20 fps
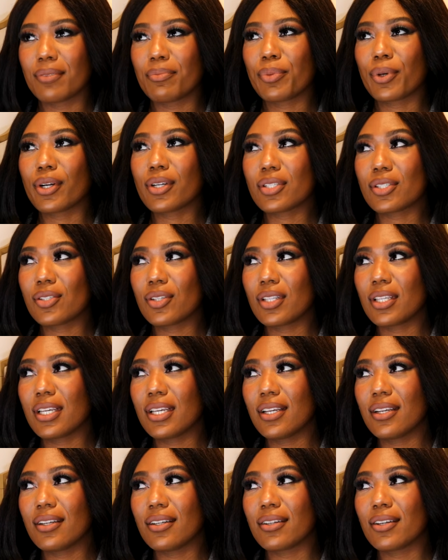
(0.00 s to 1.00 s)

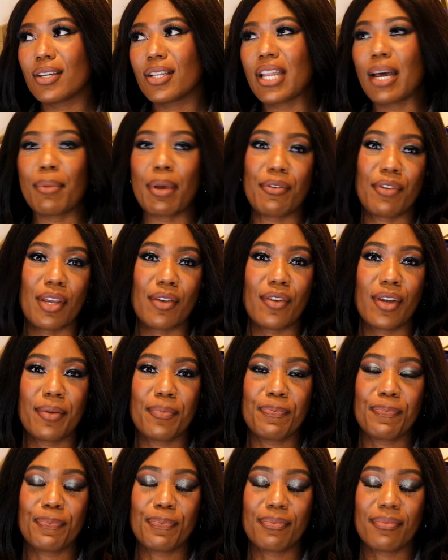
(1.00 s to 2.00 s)
Personally, not my favorite.
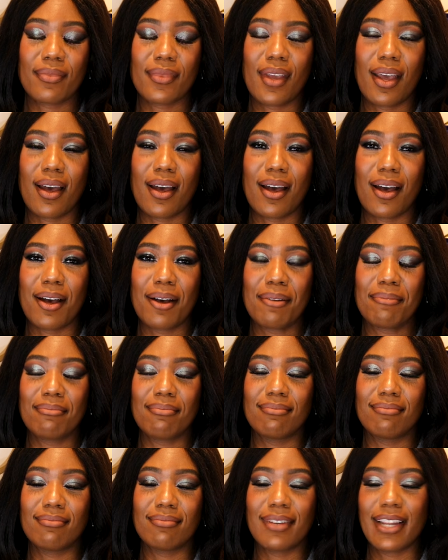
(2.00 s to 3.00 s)

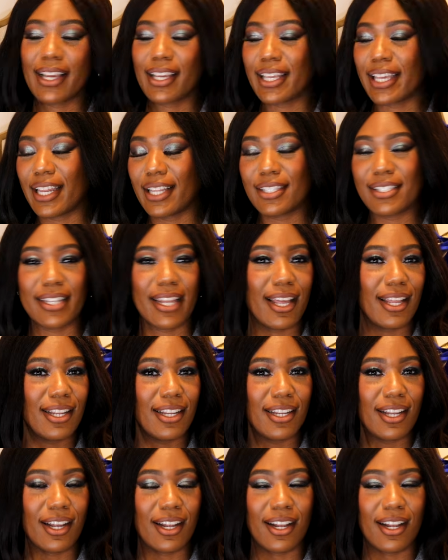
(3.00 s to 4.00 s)
And I can get into that